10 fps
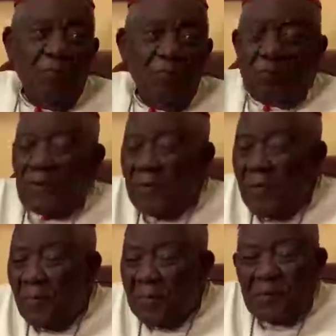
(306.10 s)
You cannot
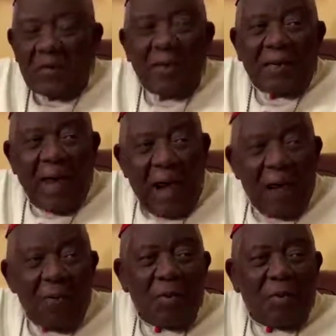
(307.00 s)
imagine an
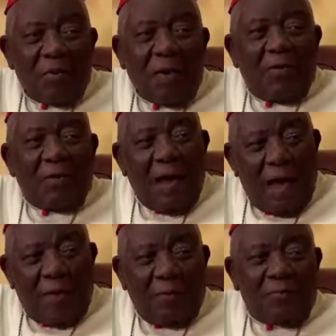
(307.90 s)
army without
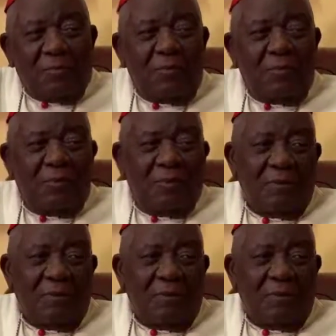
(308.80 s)
arms.